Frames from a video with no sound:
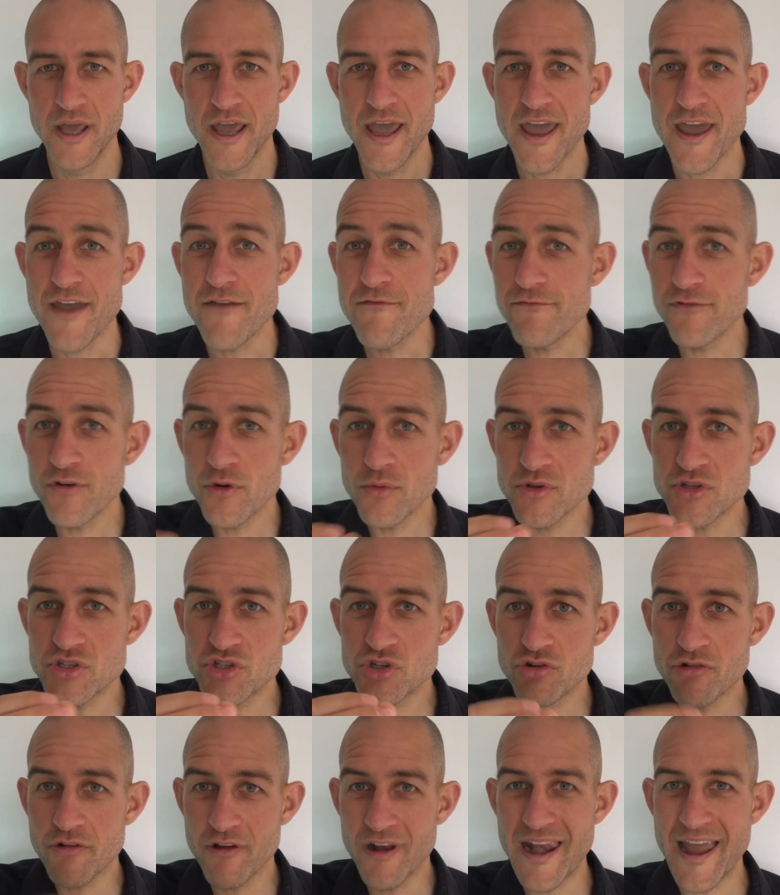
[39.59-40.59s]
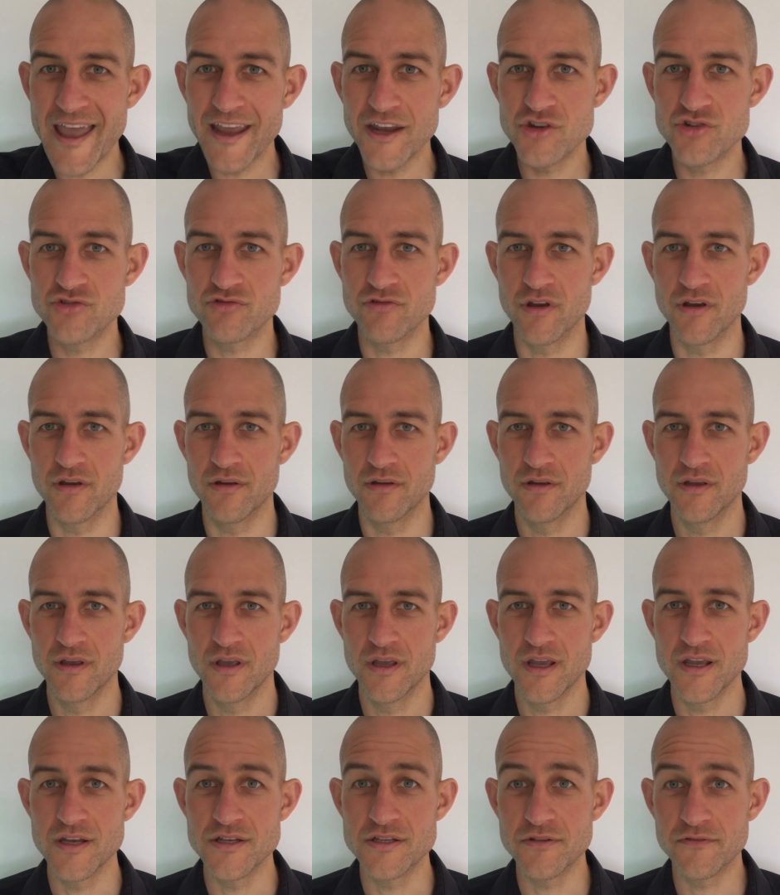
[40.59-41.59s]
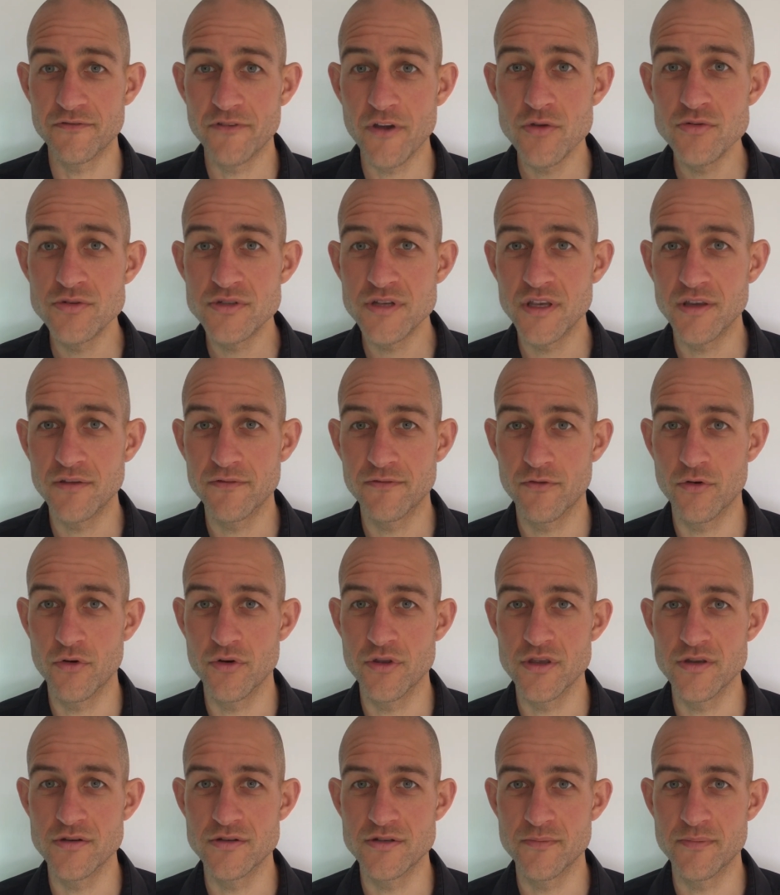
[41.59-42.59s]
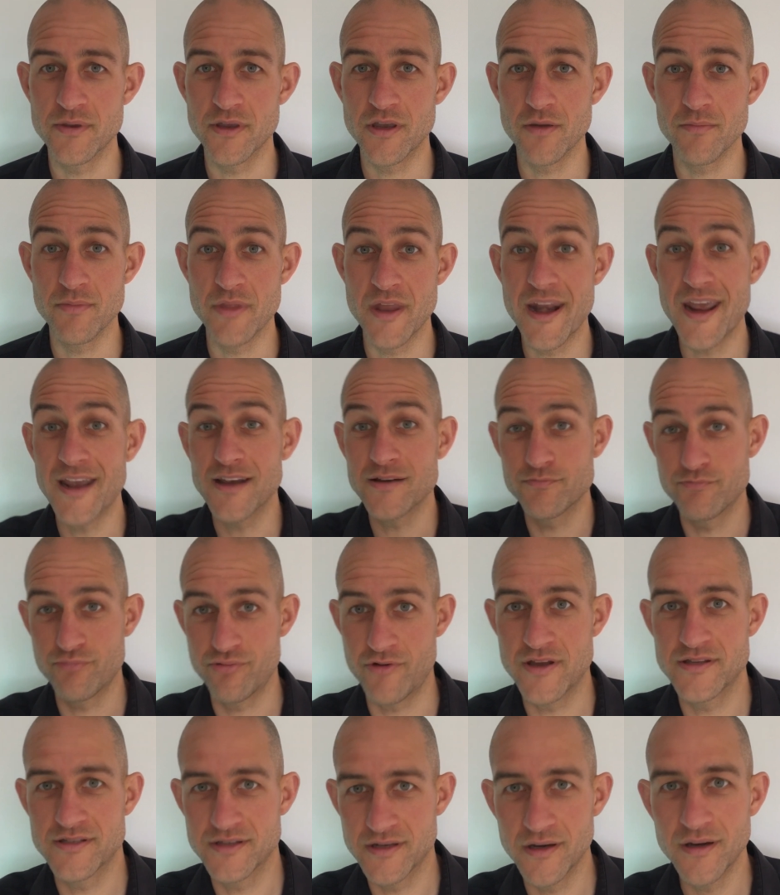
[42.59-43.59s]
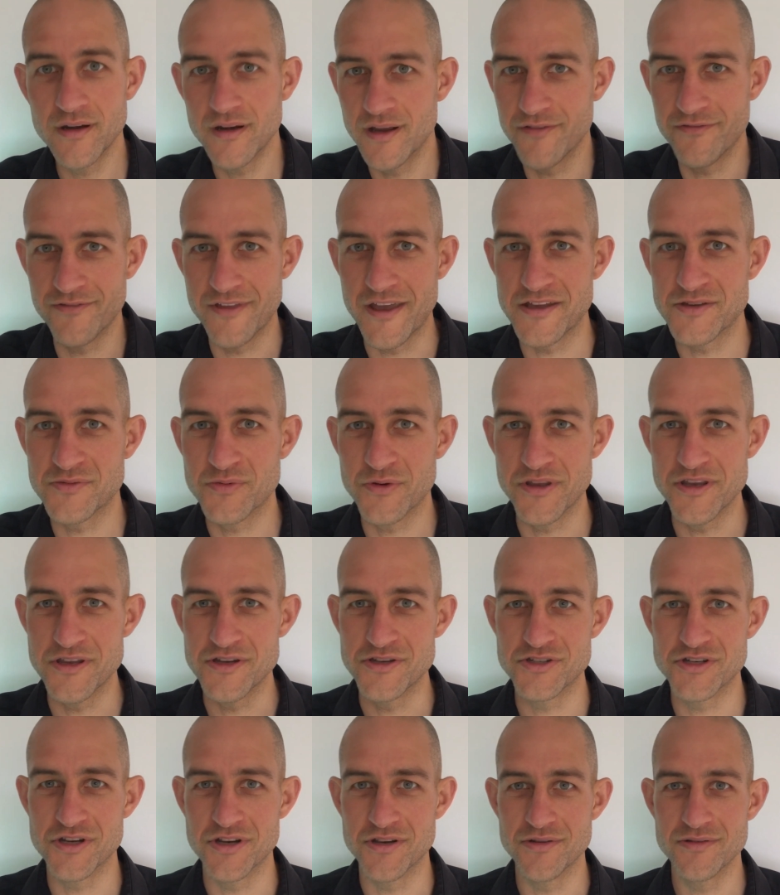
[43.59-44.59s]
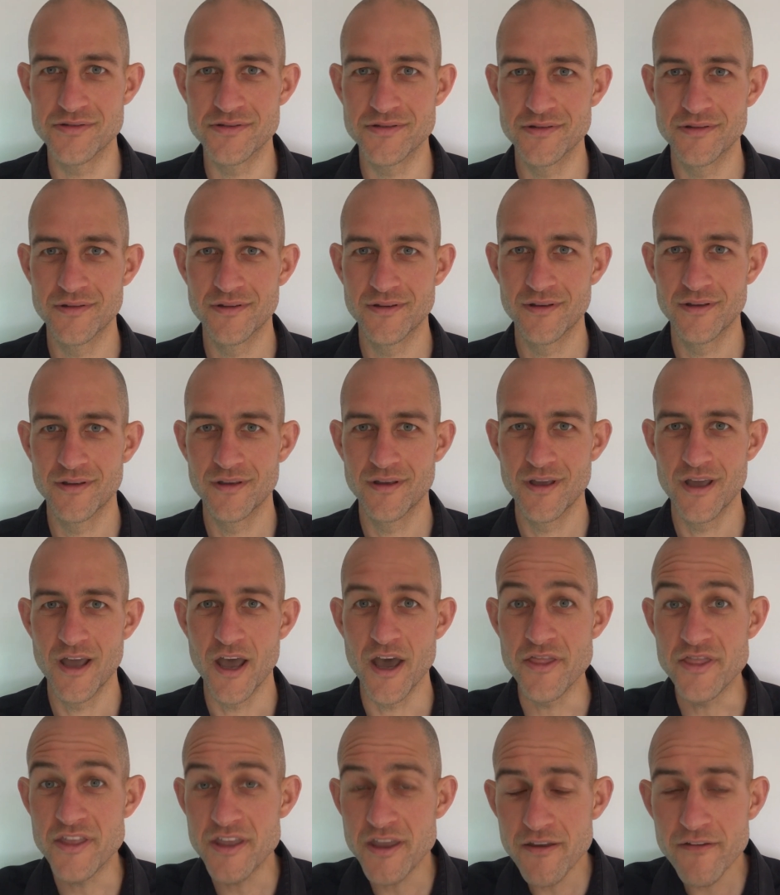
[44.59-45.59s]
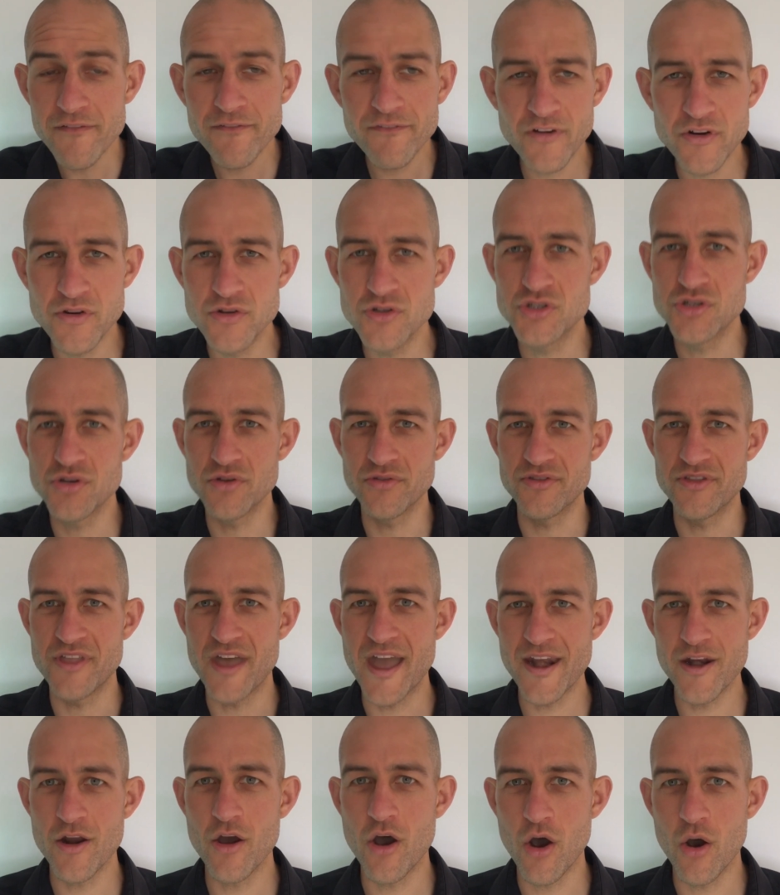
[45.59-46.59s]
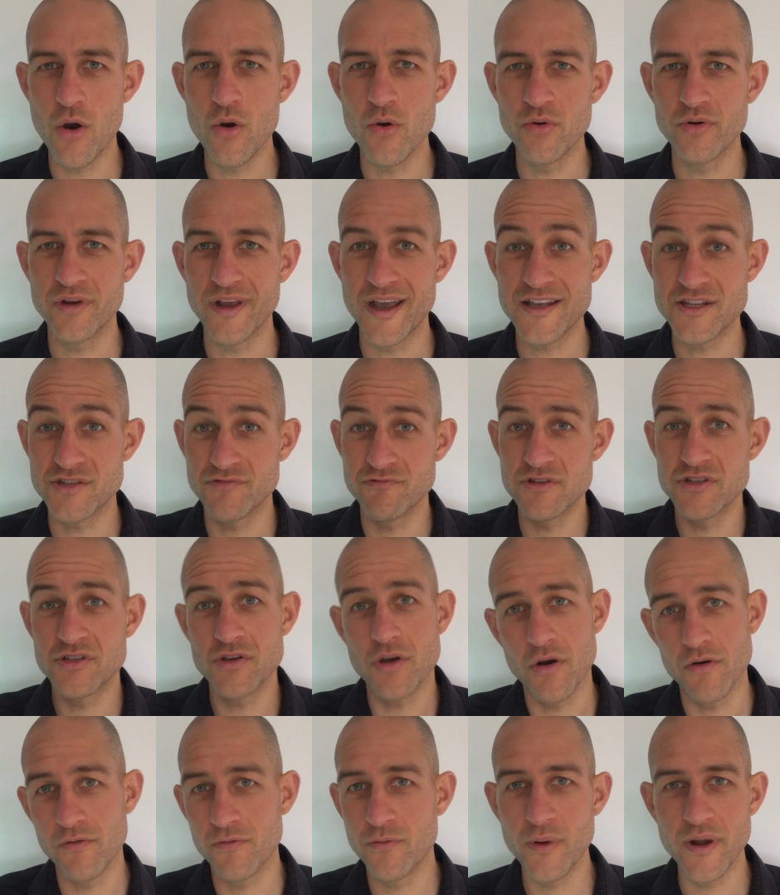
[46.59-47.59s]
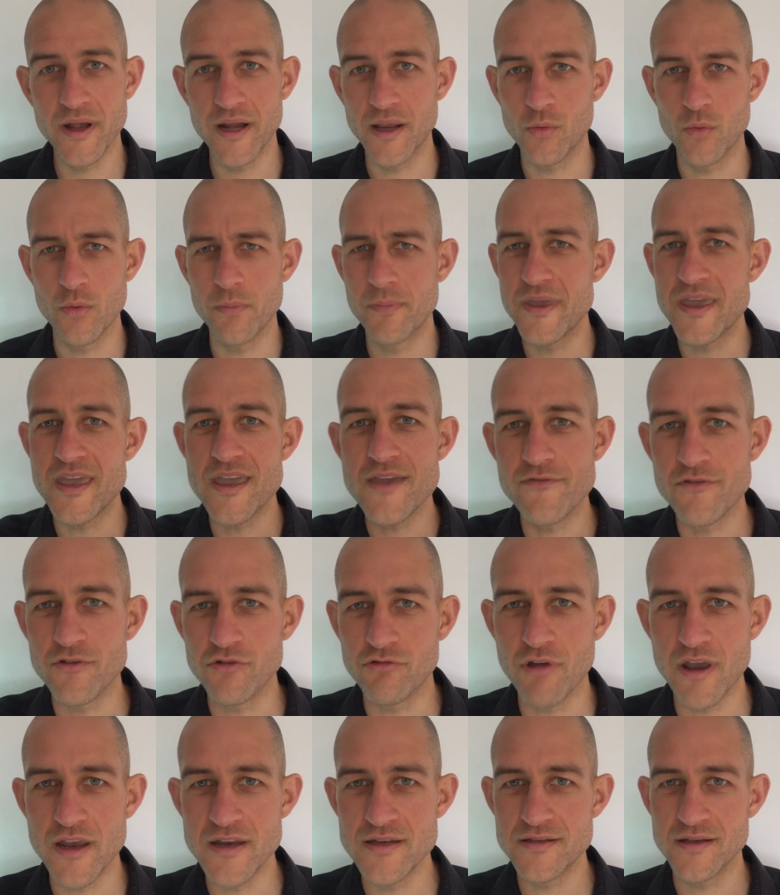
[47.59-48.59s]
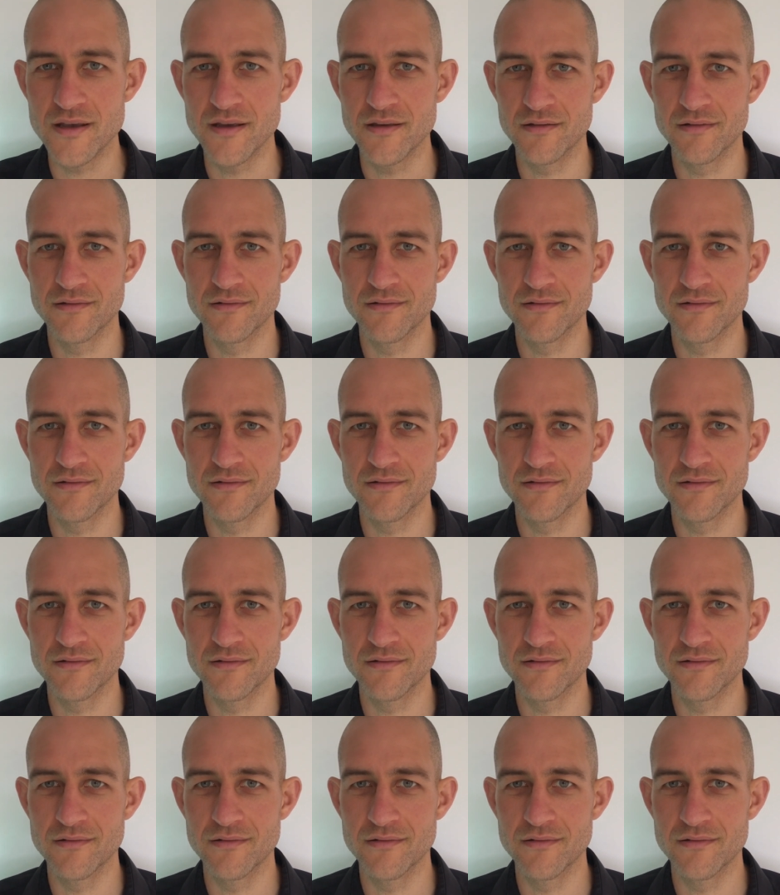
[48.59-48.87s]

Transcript: Influence your electorate into voting for you to become the next president, if that's what you choose, and the influence you'd then hold as a result of winning would be even greater.